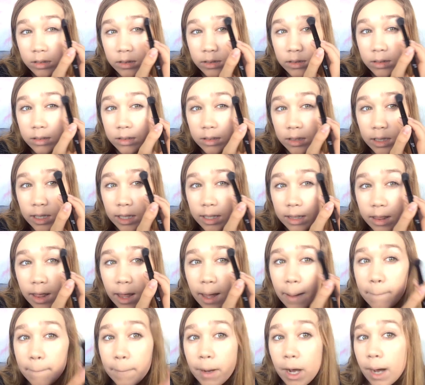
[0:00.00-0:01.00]
Get that
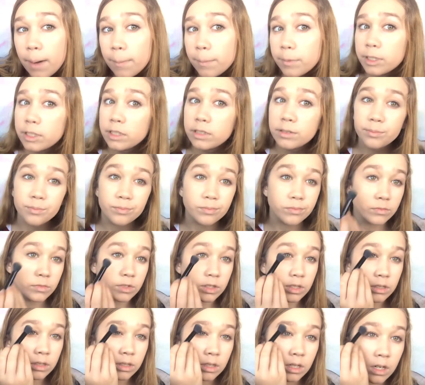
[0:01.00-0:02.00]
popping.
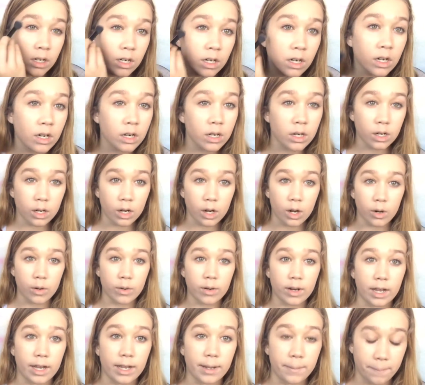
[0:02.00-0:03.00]

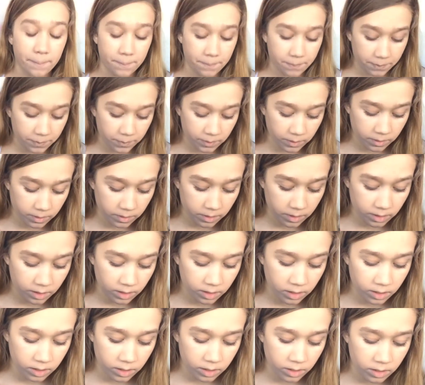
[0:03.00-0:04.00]
Okay.
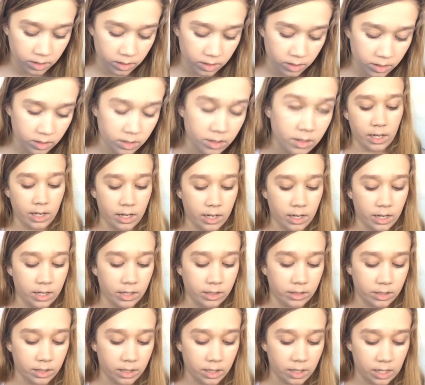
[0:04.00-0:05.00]
And
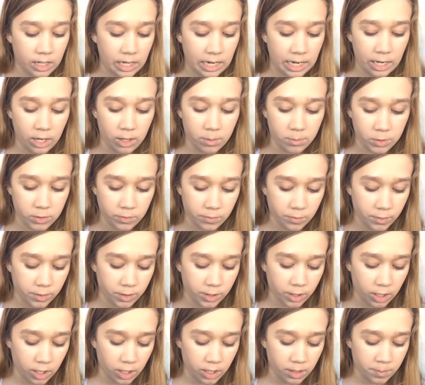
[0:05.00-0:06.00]
I almost
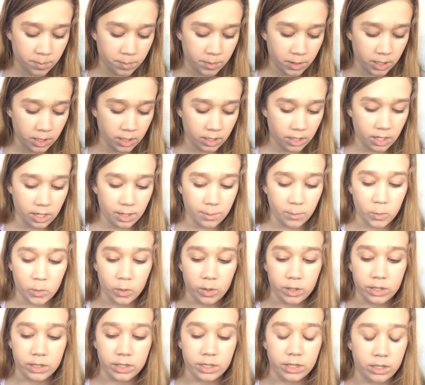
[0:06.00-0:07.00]
forgot, but I'm going
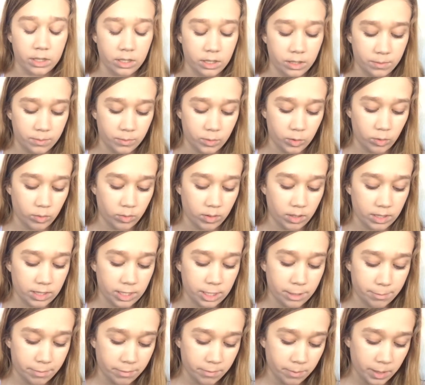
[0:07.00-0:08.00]
to do the tip of
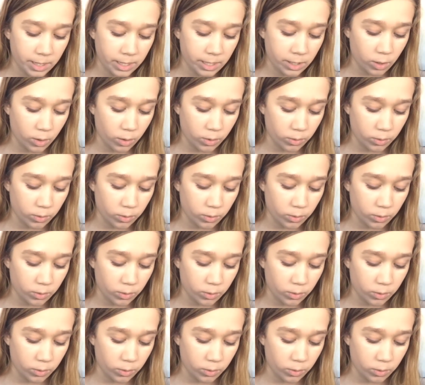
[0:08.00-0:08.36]
my nose.